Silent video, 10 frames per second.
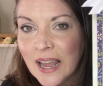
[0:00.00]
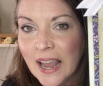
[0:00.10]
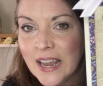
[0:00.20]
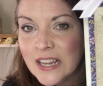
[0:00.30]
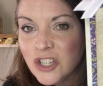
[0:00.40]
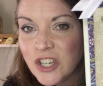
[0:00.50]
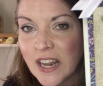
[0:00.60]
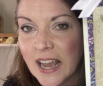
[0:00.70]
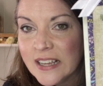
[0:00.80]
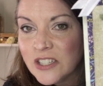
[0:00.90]
and she
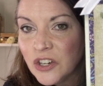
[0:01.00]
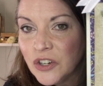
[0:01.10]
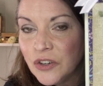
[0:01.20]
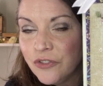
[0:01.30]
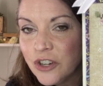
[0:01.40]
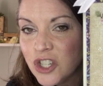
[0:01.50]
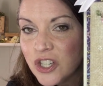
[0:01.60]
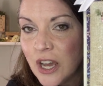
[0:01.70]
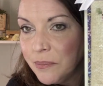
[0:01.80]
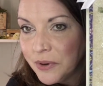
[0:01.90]
has her French
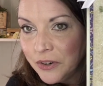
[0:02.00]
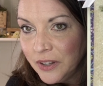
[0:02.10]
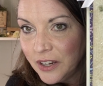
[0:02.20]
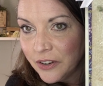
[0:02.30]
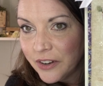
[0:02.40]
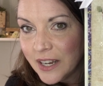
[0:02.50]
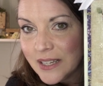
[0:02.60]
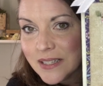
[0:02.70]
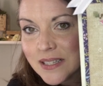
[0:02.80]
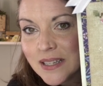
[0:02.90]
knot pearl
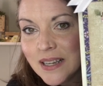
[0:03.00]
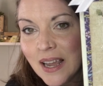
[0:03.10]
earrings,